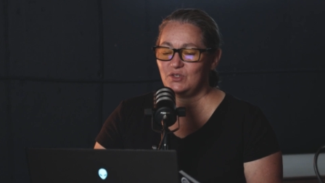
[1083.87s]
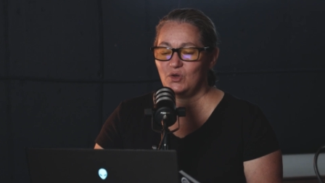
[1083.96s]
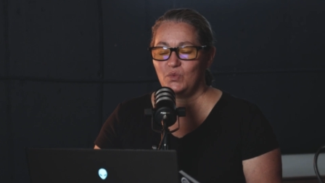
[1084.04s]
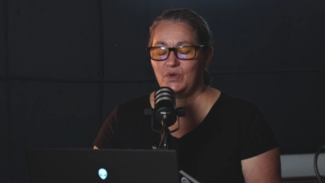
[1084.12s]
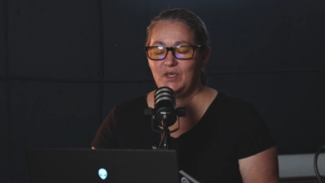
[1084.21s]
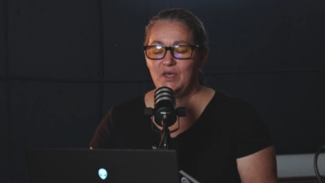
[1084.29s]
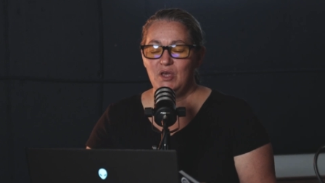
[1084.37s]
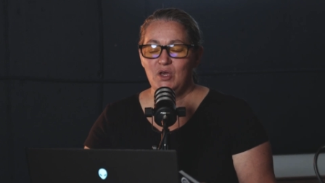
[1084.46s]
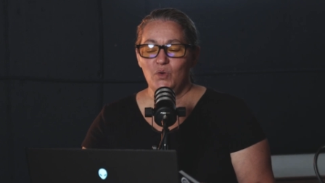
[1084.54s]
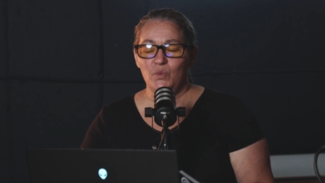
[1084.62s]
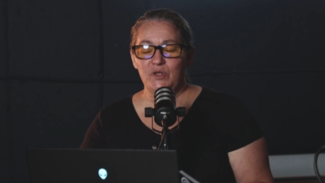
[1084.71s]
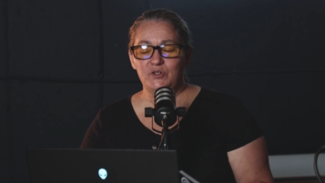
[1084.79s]
So we
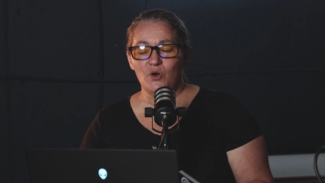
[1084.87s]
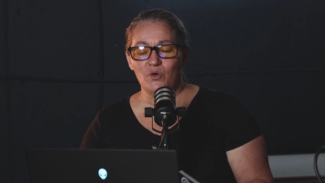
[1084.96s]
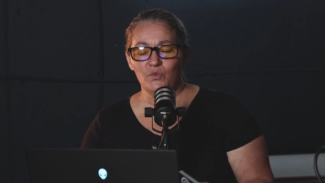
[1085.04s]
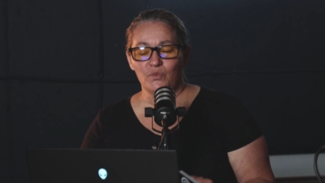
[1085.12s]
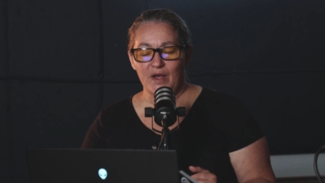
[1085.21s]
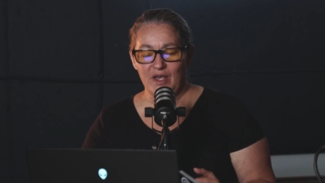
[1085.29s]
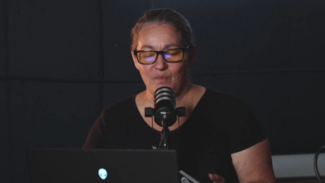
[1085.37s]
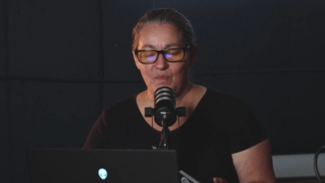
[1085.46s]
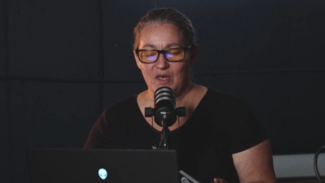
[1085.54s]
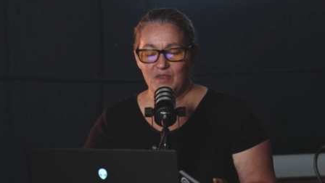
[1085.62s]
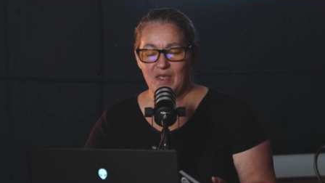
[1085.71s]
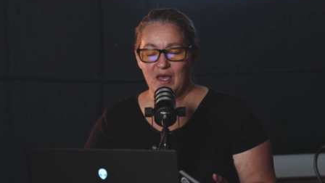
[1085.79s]
don't
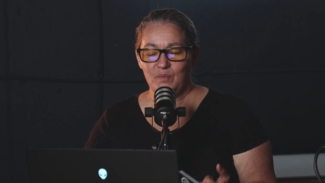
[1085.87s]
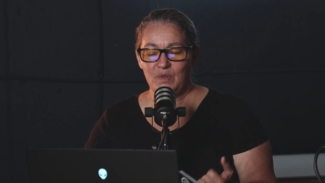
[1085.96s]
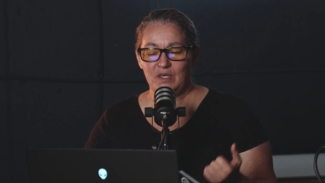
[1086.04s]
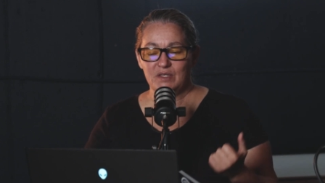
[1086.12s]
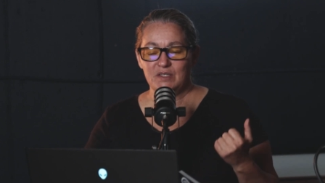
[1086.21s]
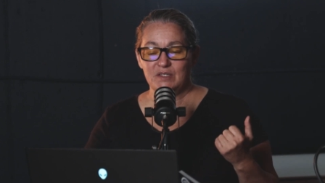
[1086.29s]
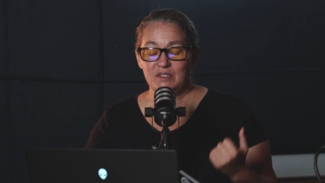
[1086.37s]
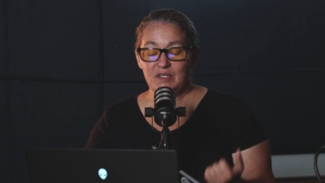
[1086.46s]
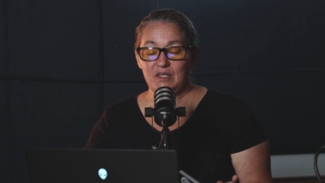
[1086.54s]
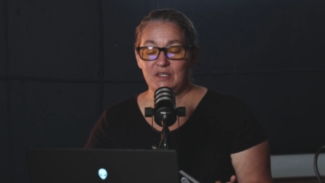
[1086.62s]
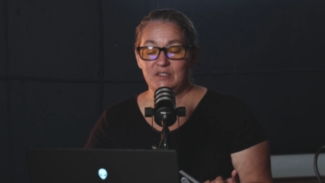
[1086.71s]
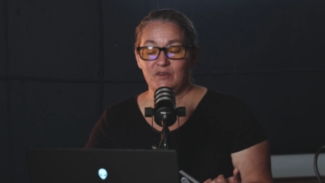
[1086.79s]
recommend that because it's
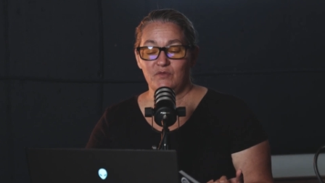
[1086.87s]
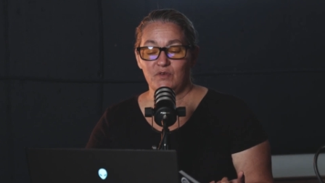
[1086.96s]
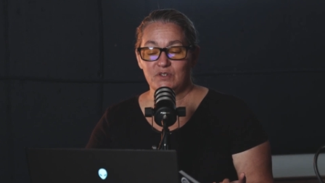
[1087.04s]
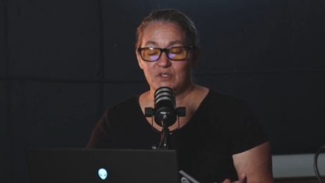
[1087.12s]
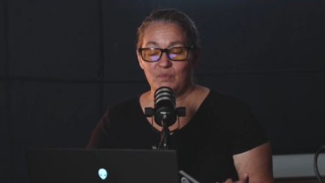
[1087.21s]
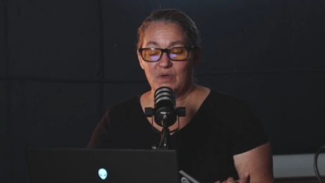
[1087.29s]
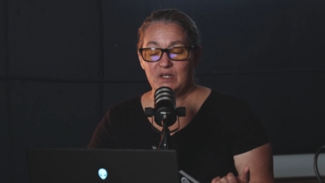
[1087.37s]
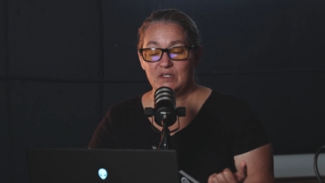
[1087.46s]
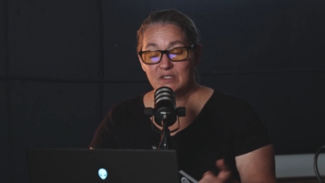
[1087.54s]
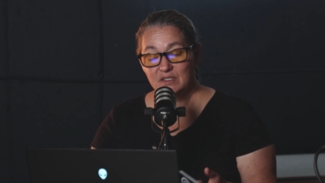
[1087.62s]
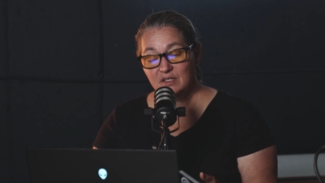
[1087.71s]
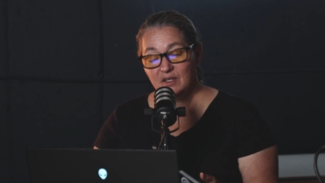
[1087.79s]
easy for somebody
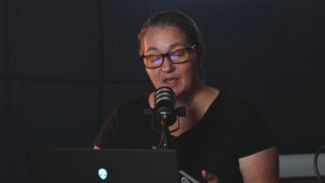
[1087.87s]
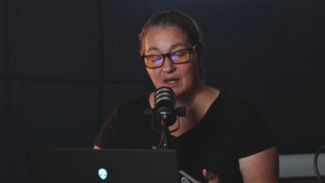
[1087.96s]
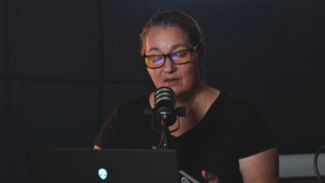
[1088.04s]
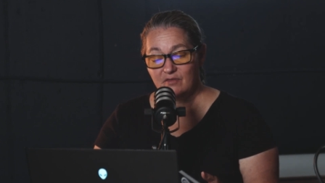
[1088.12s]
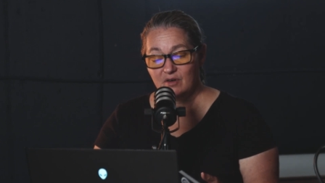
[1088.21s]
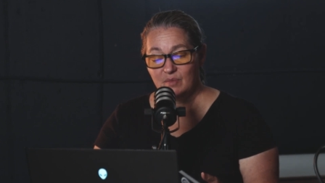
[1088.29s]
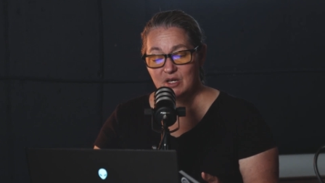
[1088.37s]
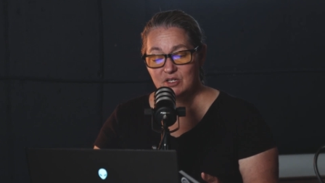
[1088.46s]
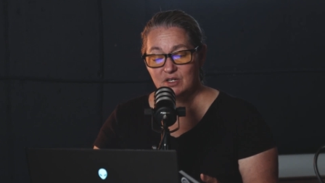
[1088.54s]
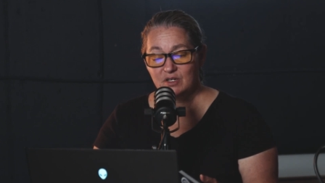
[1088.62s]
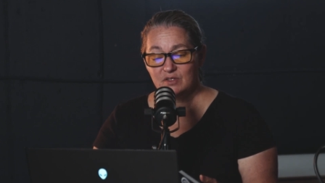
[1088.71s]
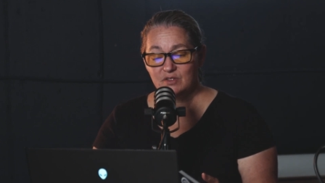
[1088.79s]
to steal that
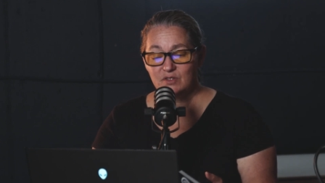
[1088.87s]
information.